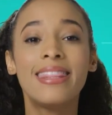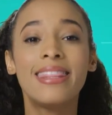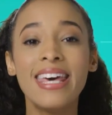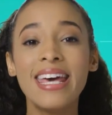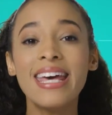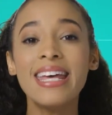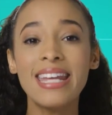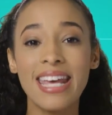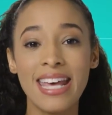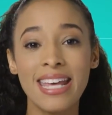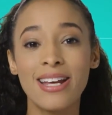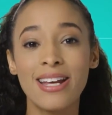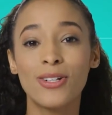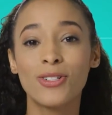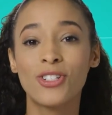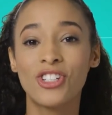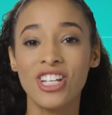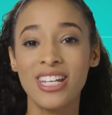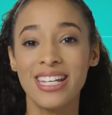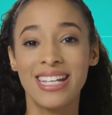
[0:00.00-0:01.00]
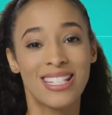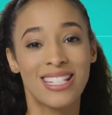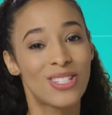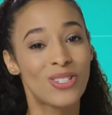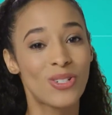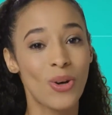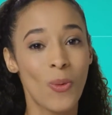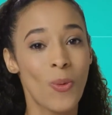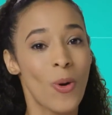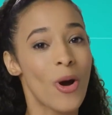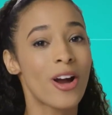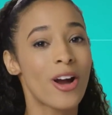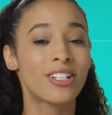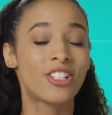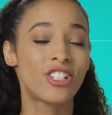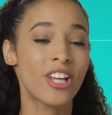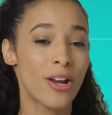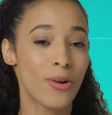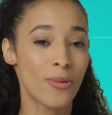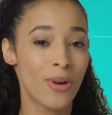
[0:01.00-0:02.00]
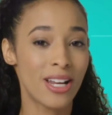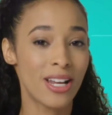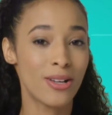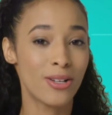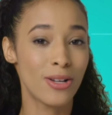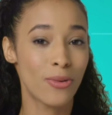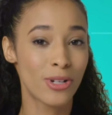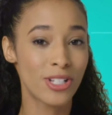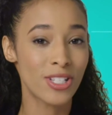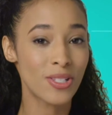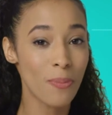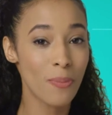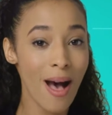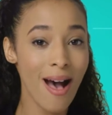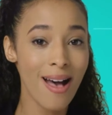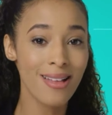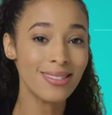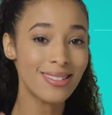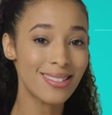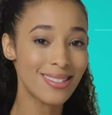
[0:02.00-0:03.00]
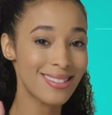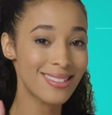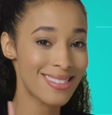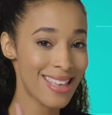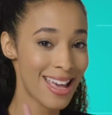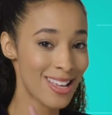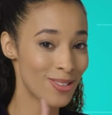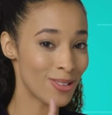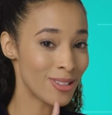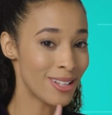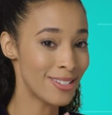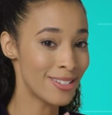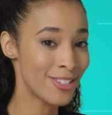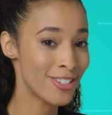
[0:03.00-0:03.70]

then NLG gets to work generating a response that you'll